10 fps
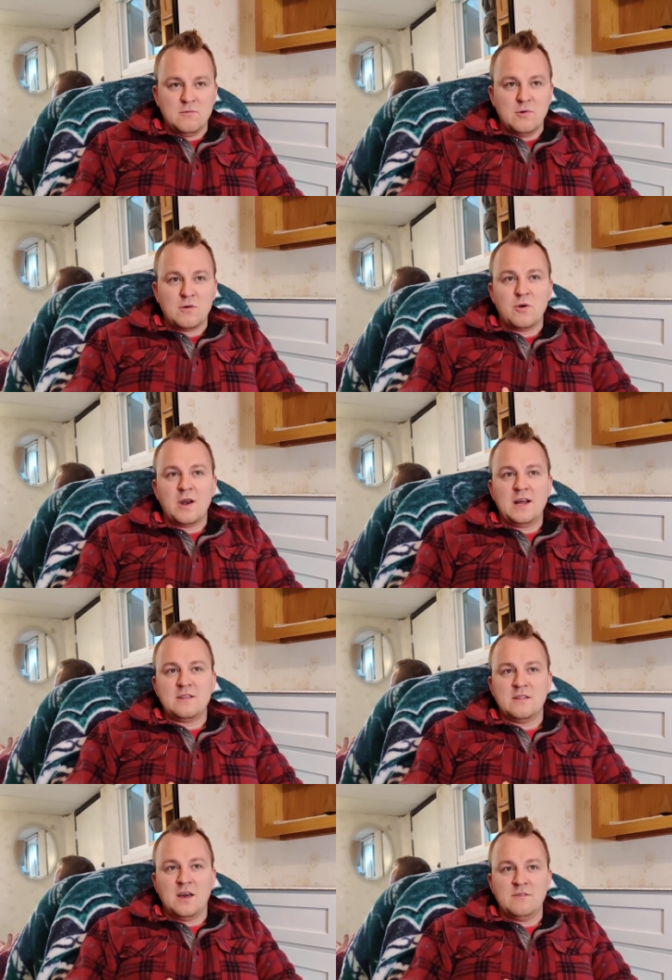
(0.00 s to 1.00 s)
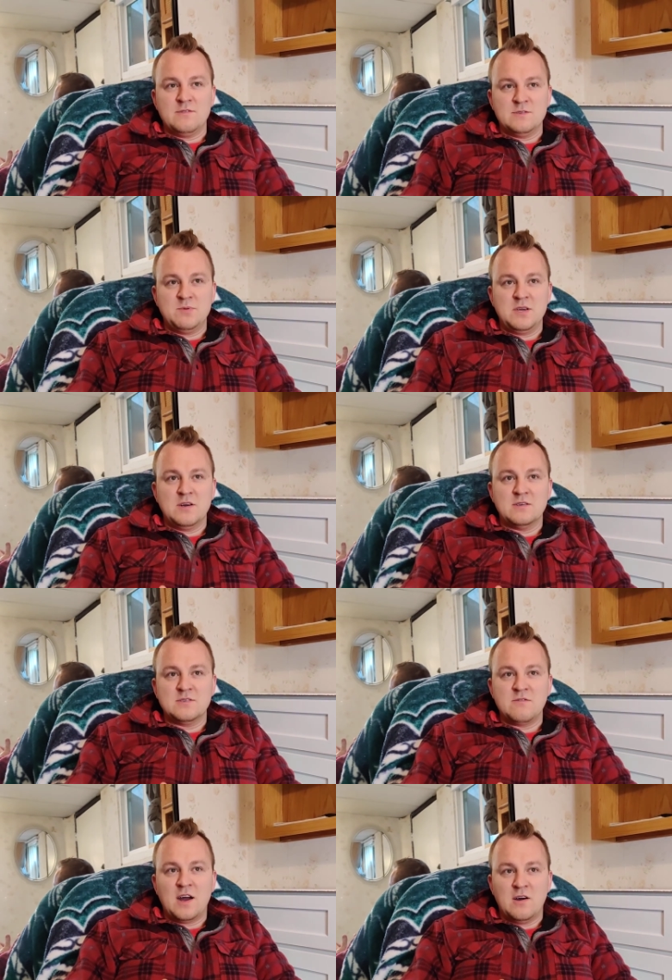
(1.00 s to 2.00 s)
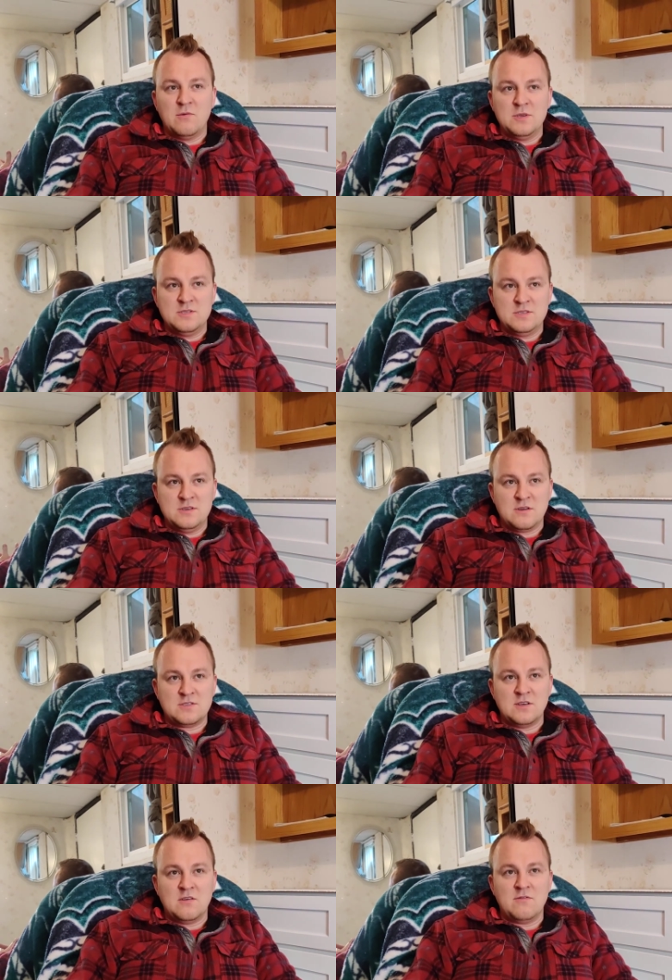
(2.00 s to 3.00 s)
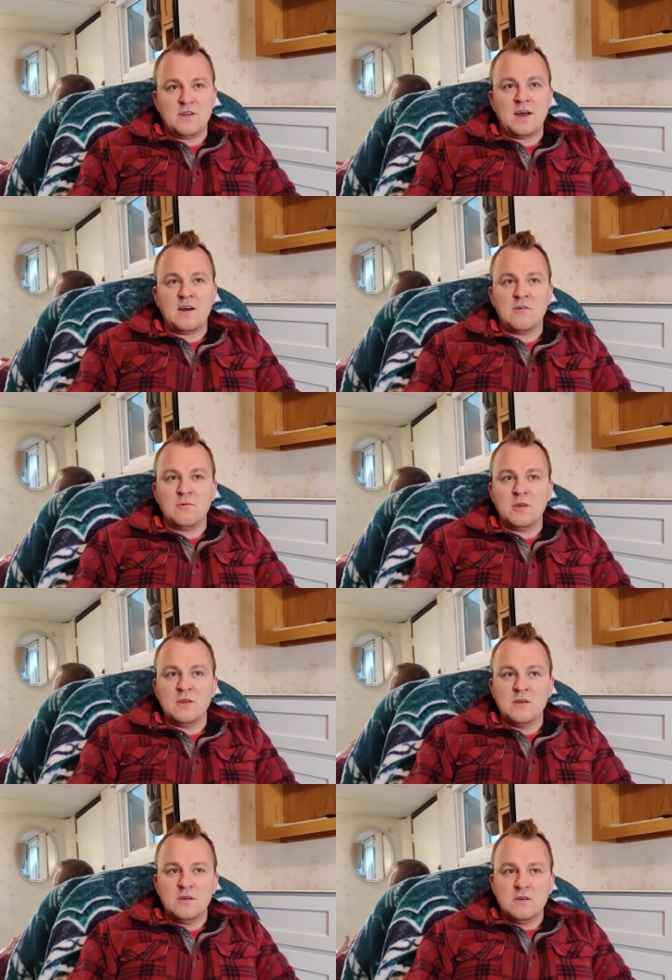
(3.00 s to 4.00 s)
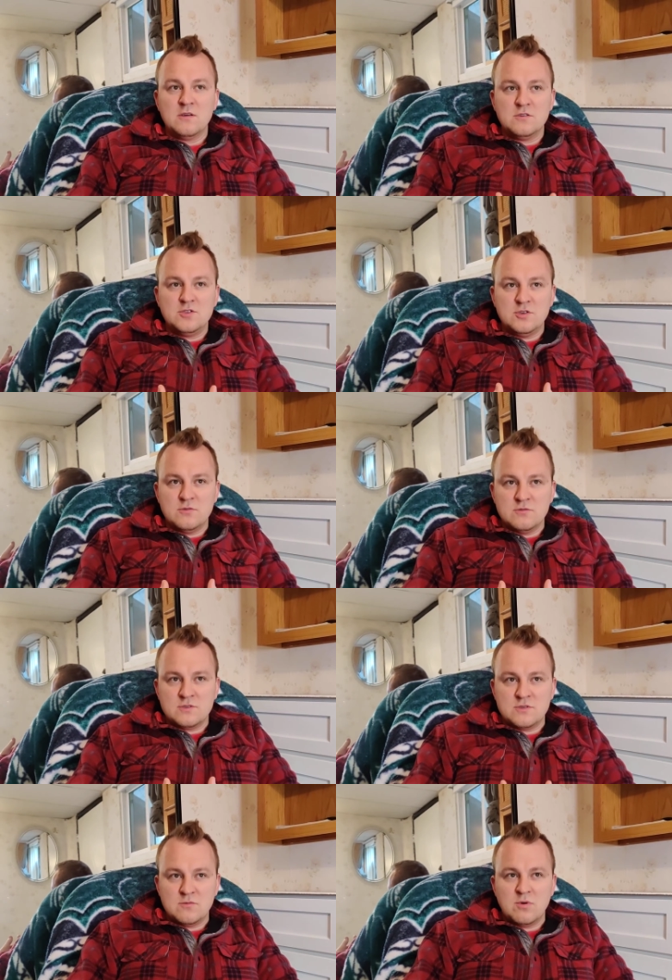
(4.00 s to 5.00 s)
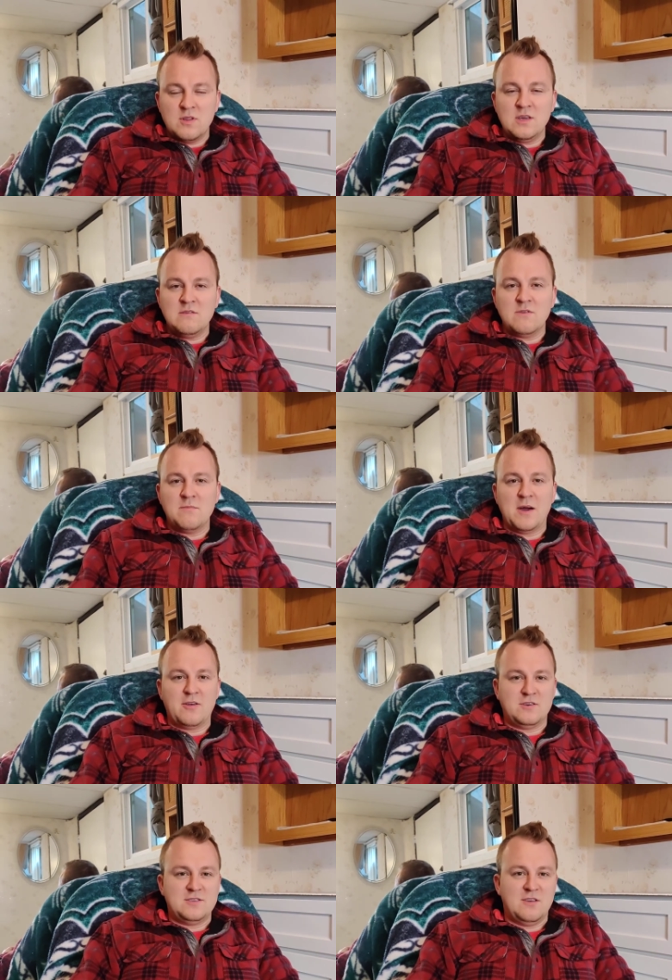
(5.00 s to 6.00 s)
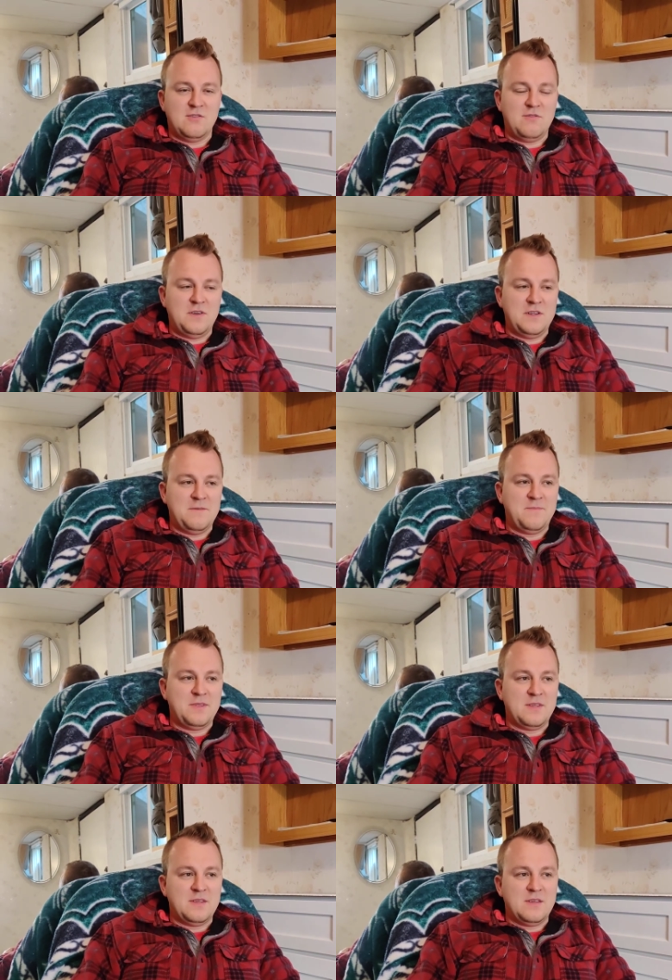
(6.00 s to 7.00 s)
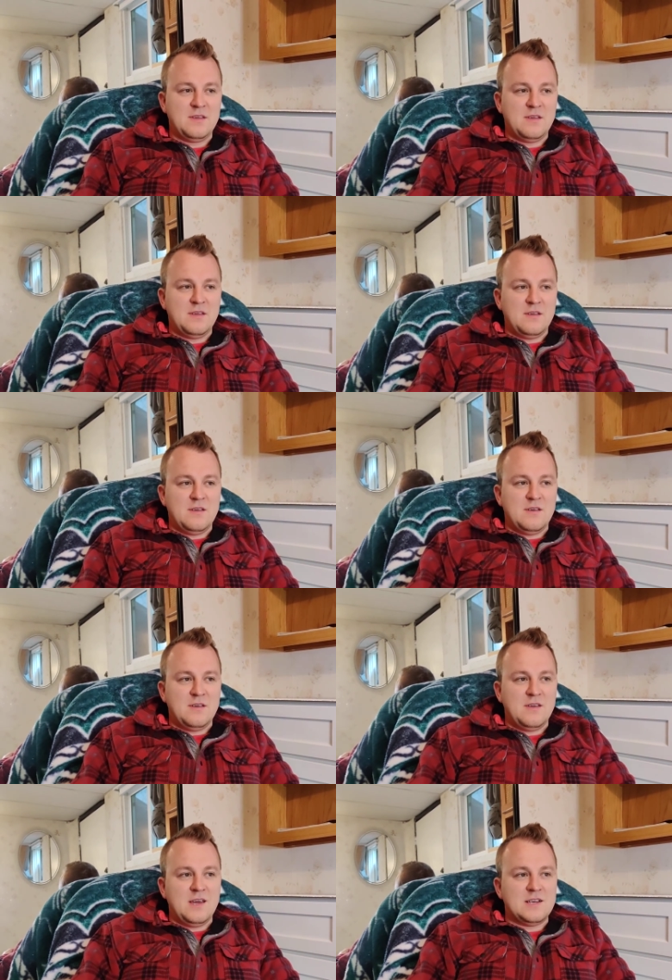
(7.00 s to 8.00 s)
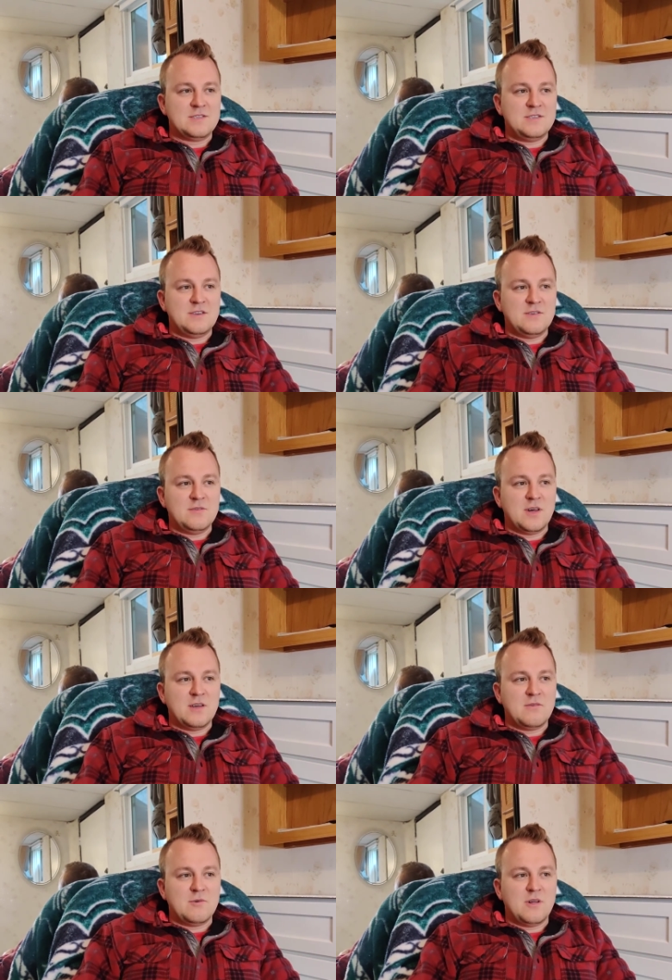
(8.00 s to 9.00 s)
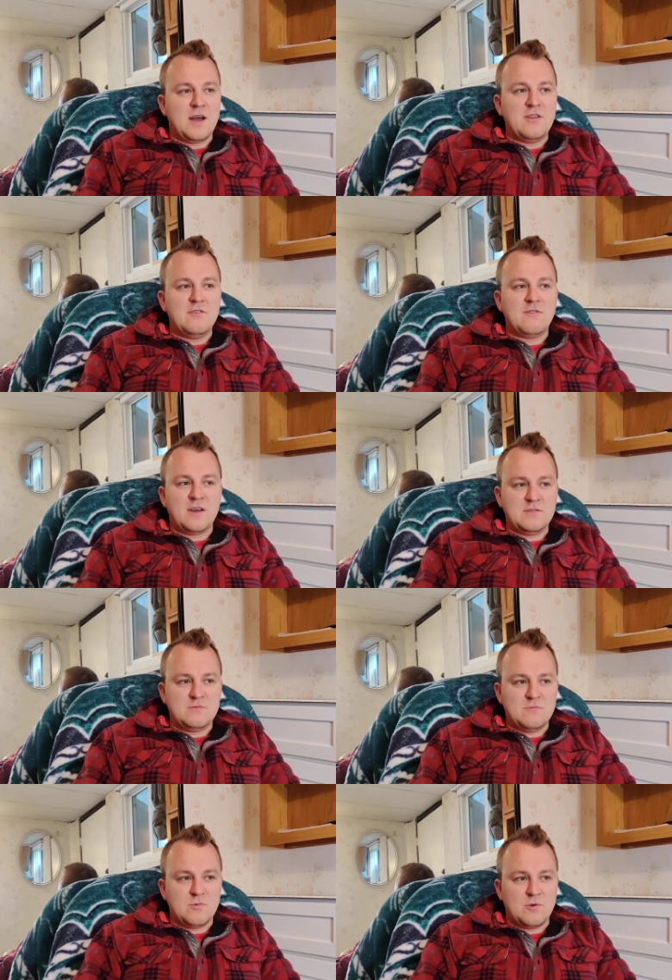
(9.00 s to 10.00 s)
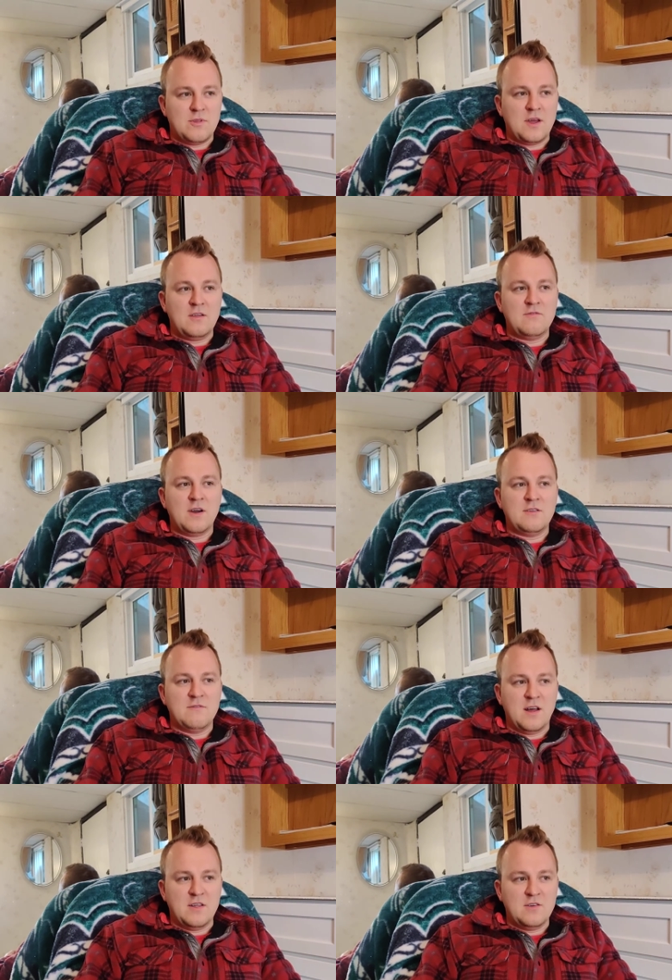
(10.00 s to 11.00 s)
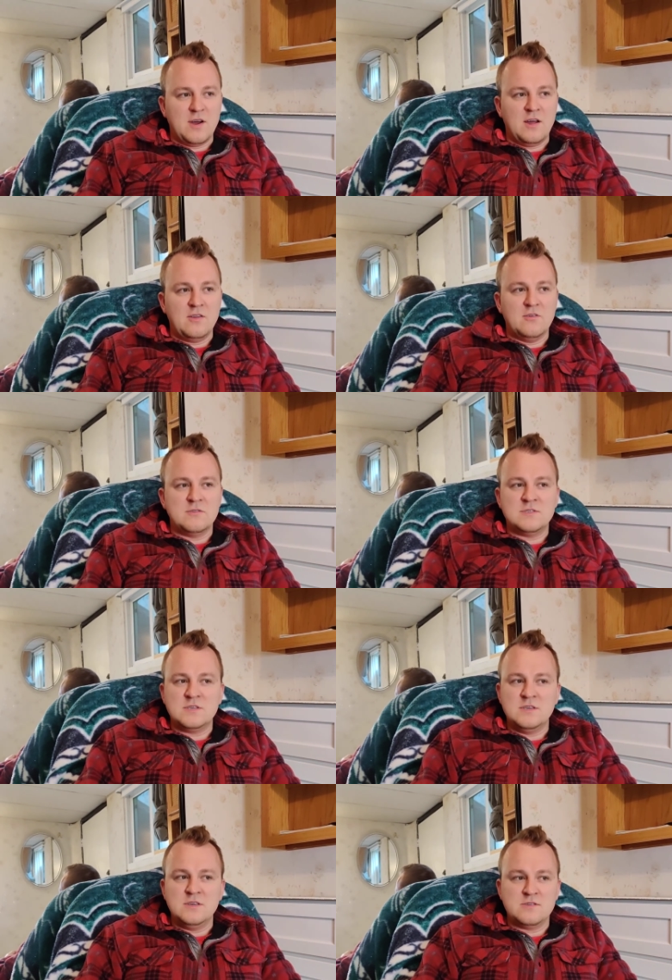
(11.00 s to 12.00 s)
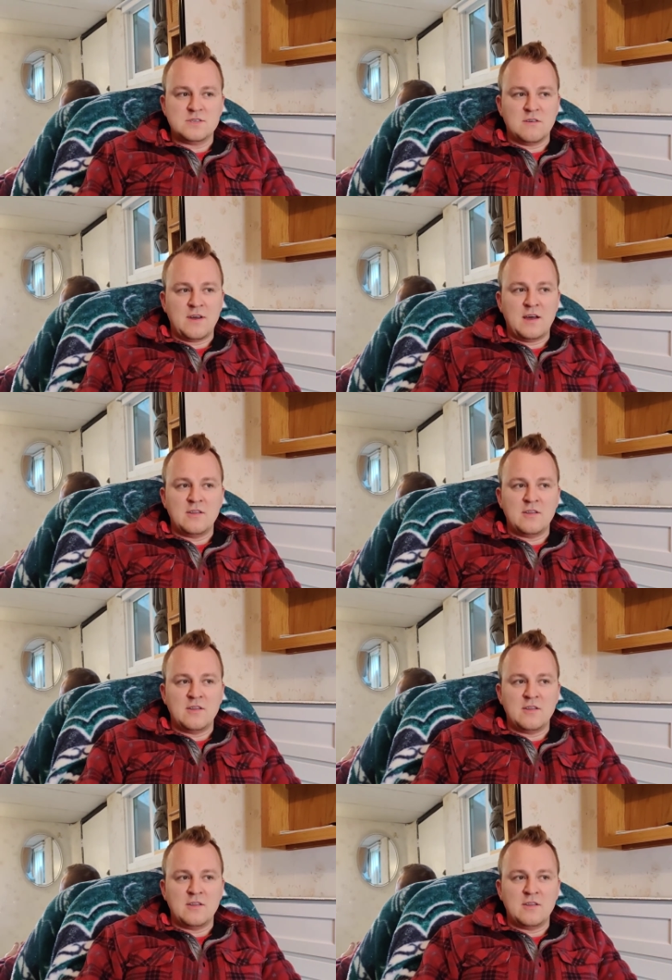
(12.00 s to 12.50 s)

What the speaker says: where we're at in life is because of how we see ourselves and how we choose to believe about ourselves. And he asked, you know, like, well, how do you find worth? How do you find value? How do you see yourself?